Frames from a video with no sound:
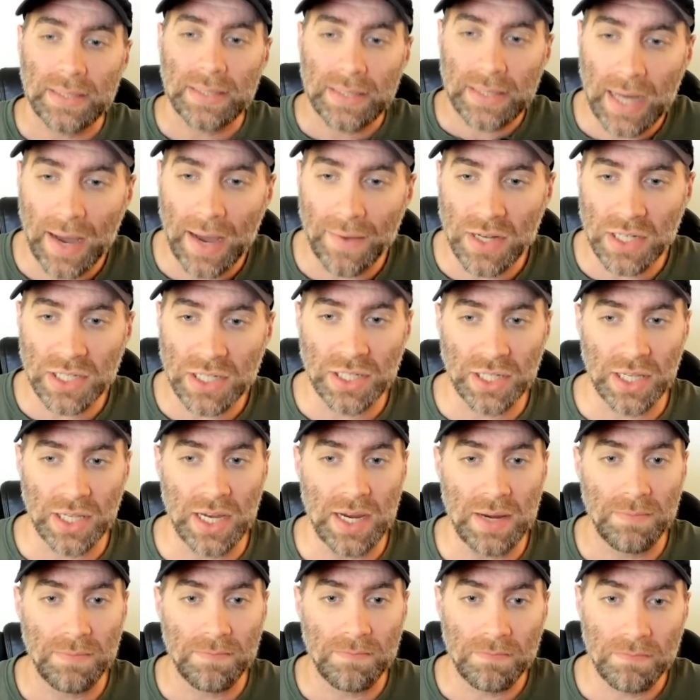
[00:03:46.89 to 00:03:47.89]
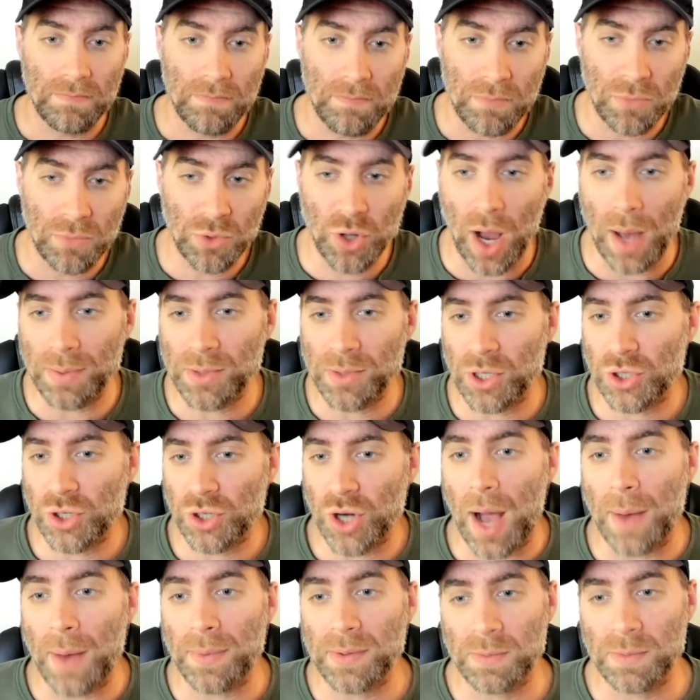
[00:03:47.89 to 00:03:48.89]
obviously, drops are
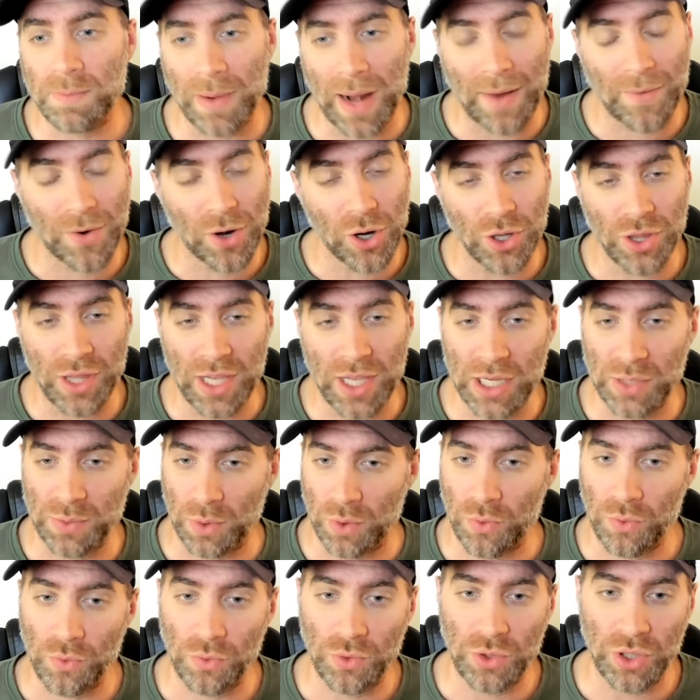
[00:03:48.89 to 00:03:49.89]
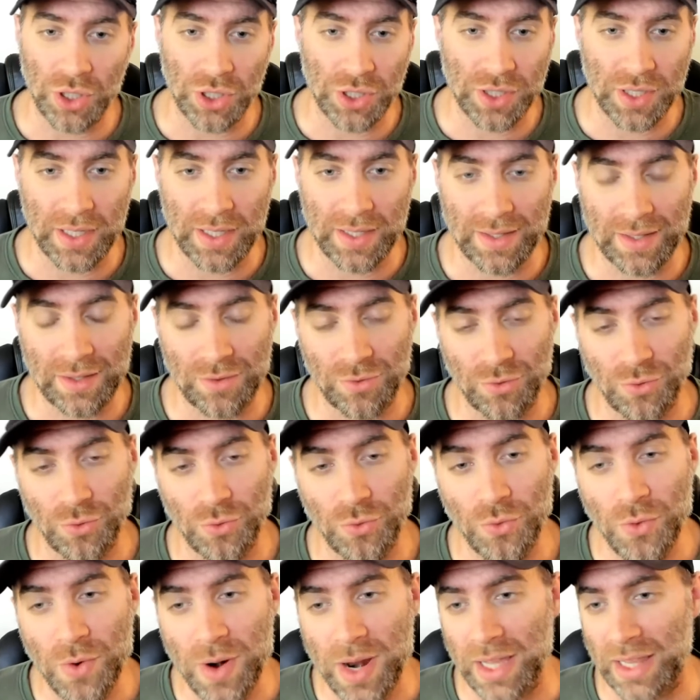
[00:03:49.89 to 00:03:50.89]
drops, but I've heard these were just
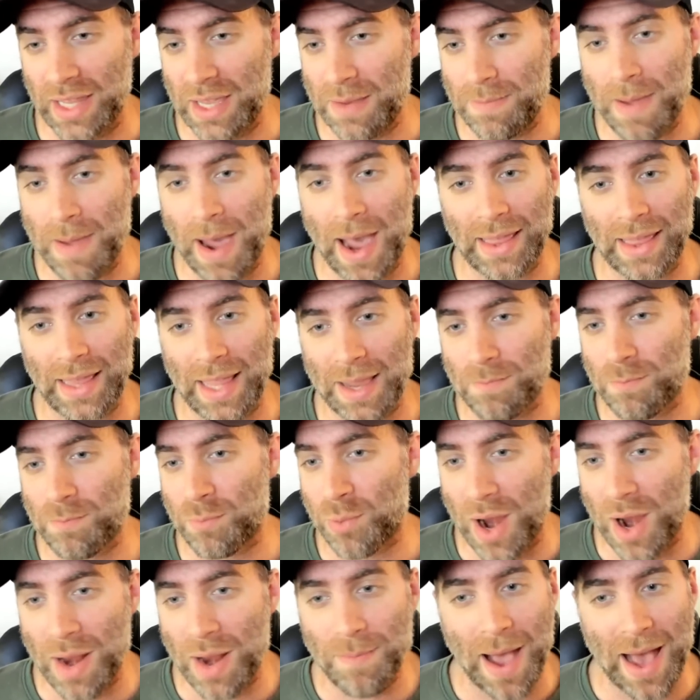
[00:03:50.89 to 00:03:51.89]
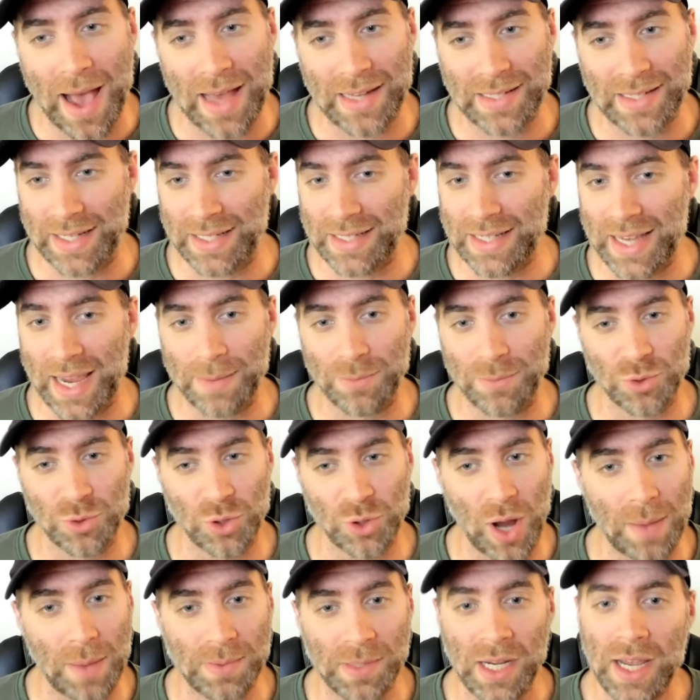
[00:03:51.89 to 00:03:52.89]
really bad, like breadbasket type
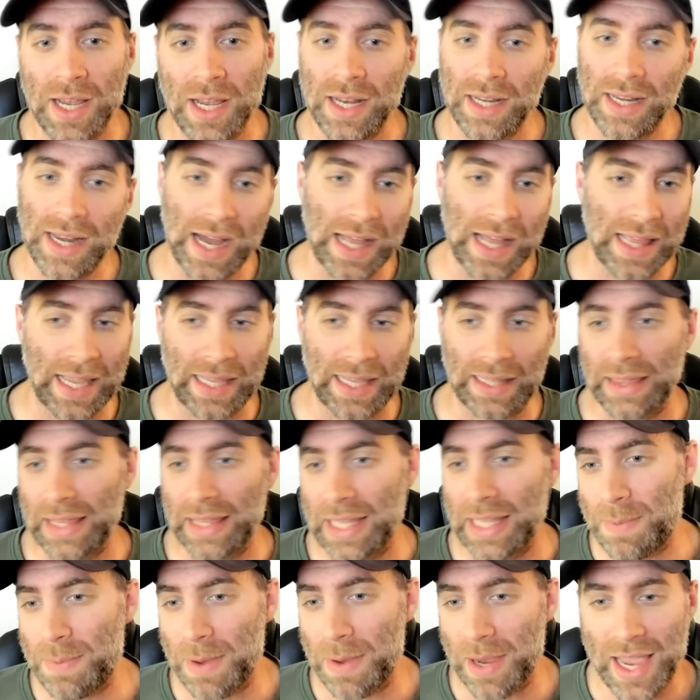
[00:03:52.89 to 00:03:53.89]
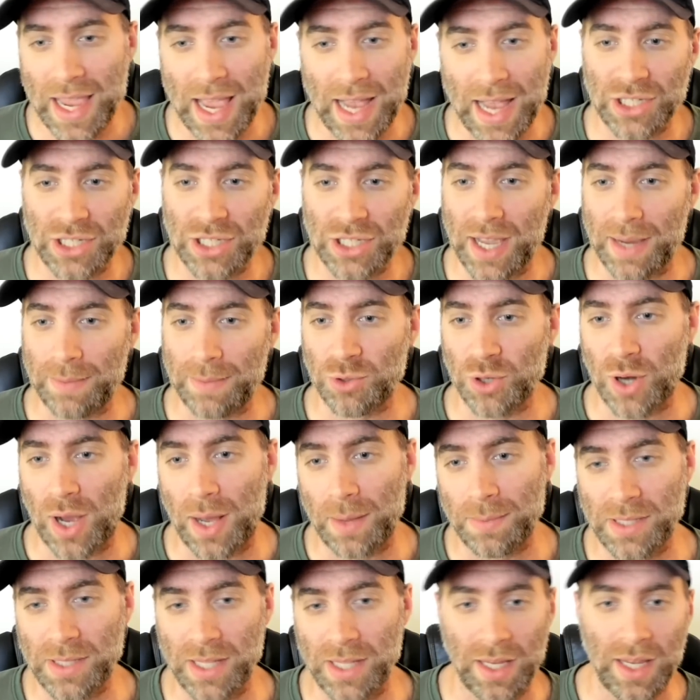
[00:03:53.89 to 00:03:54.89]
drops, not like leaping catch type
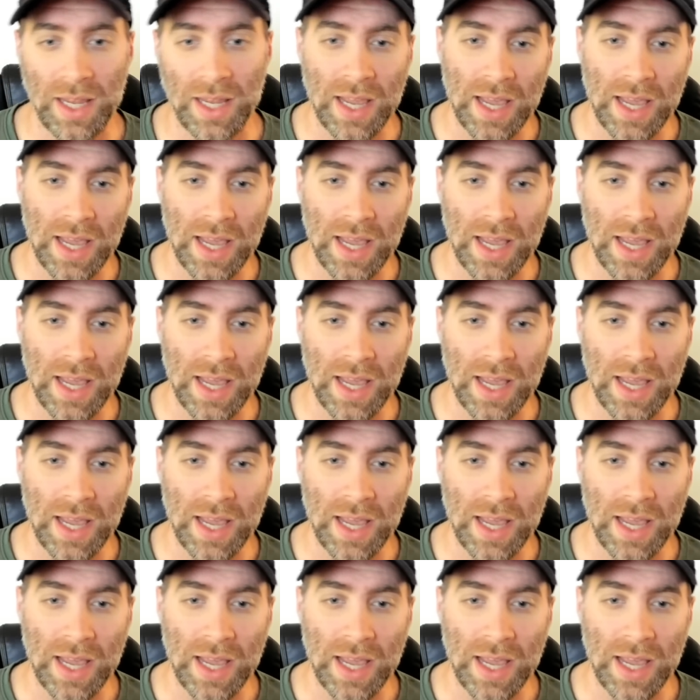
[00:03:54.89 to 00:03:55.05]
drops that,